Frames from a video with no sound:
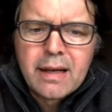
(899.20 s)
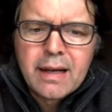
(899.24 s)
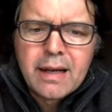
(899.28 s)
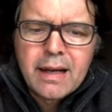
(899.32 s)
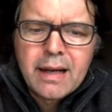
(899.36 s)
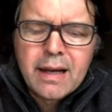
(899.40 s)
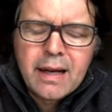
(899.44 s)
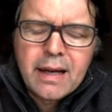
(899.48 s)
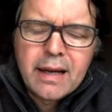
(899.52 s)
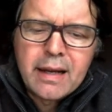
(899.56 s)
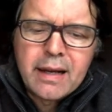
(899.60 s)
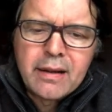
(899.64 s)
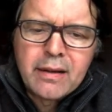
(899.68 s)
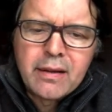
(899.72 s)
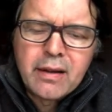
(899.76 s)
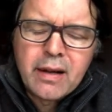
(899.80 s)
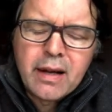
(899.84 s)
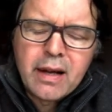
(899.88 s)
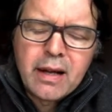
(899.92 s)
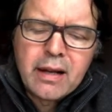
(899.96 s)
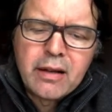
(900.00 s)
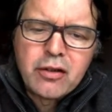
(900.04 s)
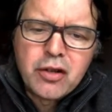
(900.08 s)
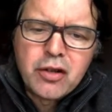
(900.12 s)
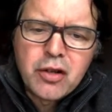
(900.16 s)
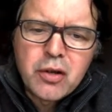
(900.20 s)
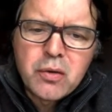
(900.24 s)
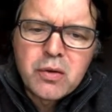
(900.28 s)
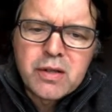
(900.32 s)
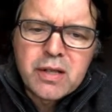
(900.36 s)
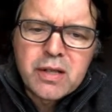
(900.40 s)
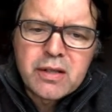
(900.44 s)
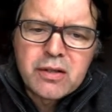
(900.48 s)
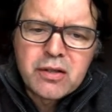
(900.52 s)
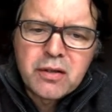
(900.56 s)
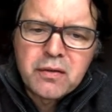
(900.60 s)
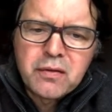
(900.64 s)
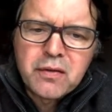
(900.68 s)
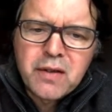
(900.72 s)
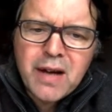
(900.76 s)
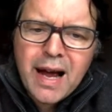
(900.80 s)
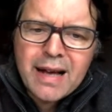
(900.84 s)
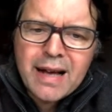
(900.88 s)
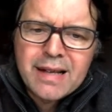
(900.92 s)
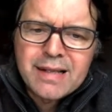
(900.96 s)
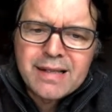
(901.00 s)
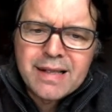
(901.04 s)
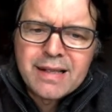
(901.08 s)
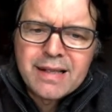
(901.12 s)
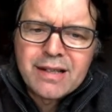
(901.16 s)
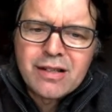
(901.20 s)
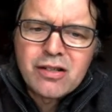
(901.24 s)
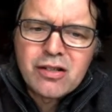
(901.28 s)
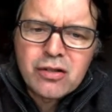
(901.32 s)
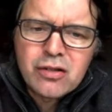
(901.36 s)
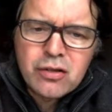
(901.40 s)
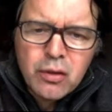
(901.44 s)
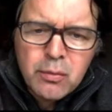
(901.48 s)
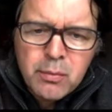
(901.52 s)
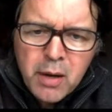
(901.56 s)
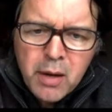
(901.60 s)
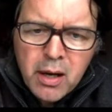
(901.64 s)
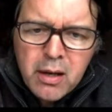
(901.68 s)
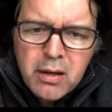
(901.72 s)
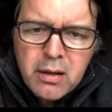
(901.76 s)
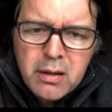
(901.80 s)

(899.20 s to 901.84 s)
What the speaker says: in usage of gas in summer,